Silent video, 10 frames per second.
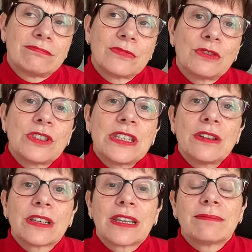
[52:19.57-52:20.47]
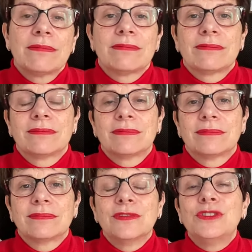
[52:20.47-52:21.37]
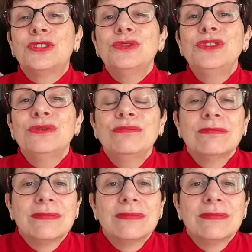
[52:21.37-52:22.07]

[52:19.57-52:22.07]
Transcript: to see okay, do you